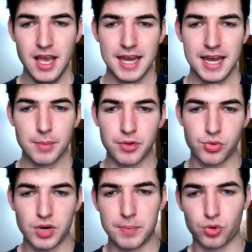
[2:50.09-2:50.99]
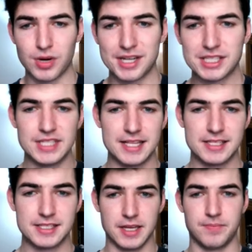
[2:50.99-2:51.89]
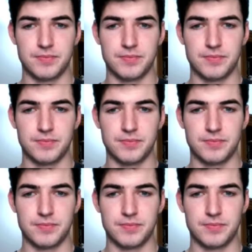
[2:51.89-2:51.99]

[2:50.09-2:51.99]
Number 3, progressive intensity.